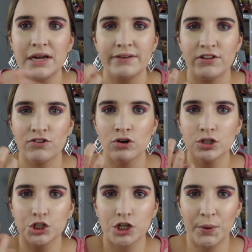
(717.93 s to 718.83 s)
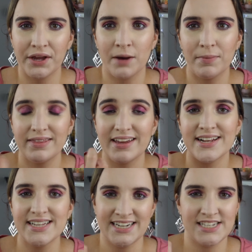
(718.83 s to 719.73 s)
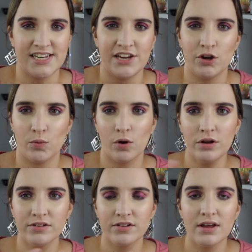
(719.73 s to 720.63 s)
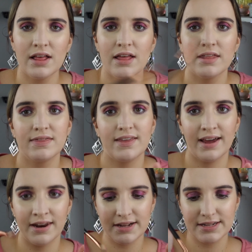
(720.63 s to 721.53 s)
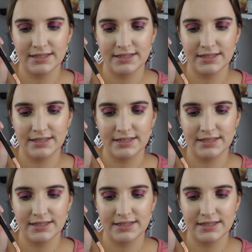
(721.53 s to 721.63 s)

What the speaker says: If it's not showing up the intensity you want, then